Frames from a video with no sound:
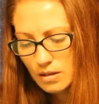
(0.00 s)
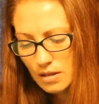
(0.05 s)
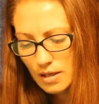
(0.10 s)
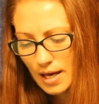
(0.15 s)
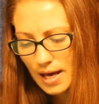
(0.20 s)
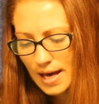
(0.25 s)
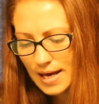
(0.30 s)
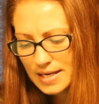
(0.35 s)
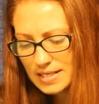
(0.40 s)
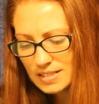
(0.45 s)

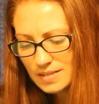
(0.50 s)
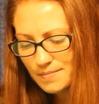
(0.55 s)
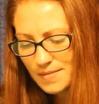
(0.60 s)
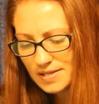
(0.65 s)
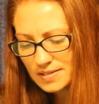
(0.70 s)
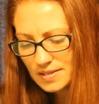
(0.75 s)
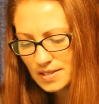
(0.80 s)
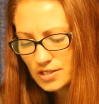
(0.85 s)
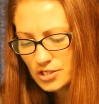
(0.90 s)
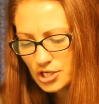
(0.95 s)
Highest
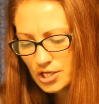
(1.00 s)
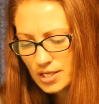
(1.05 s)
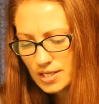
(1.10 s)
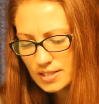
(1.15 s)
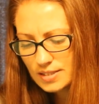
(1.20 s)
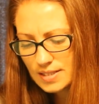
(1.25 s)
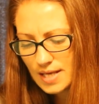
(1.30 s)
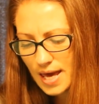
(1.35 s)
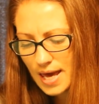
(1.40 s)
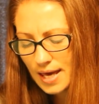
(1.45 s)

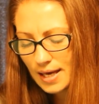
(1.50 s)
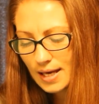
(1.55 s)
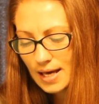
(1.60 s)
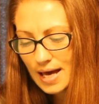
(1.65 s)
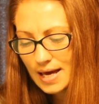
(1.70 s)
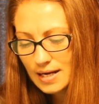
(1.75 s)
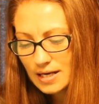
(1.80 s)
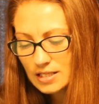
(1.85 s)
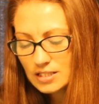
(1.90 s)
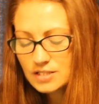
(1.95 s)
messages and
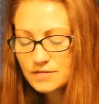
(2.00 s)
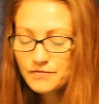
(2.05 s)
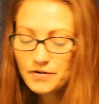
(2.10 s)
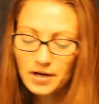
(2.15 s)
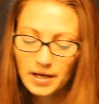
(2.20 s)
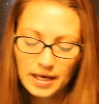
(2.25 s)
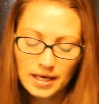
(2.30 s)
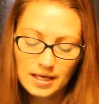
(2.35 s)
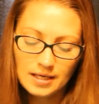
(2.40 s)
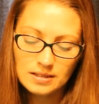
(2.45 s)
guidance for
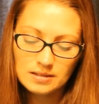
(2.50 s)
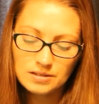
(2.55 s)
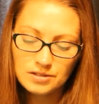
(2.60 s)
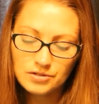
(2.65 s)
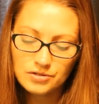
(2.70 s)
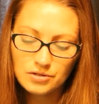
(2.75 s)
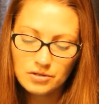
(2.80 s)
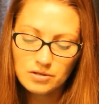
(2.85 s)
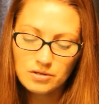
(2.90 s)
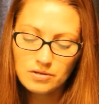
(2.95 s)

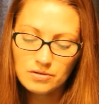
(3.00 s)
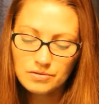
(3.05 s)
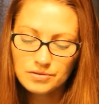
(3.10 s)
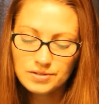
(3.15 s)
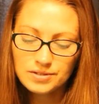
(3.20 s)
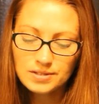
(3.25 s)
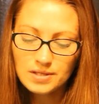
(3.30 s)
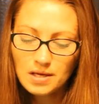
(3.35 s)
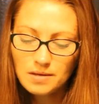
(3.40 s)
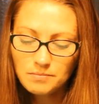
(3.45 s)
Cancer,
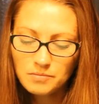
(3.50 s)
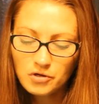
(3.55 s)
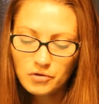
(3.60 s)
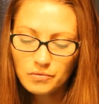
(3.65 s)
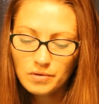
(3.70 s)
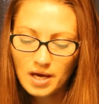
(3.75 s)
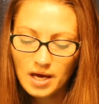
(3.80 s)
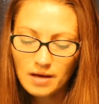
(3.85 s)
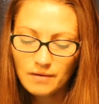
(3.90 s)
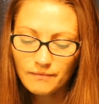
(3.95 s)
Sun,
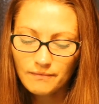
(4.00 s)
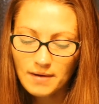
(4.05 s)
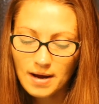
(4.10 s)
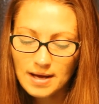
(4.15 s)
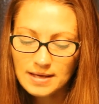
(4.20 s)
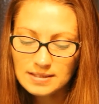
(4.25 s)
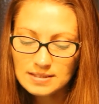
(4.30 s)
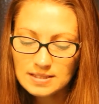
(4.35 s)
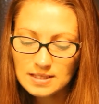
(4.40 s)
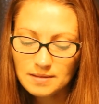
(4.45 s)
Moon, and
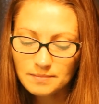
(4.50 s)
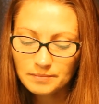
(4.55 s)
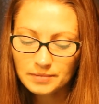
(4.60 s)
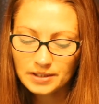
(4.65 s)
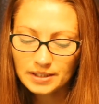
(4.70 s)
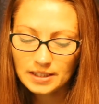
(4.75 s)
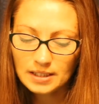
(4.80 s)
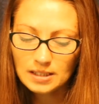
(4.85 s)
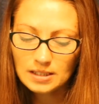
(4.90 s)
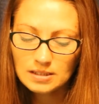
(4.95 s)
Rising,
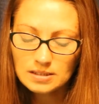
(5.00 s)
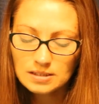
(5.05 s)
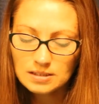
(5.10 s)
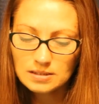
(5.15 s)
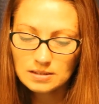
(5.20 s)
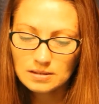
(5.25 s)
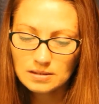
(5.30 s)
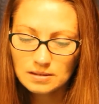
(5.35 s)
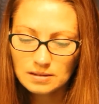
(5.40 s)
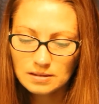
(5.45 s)
please.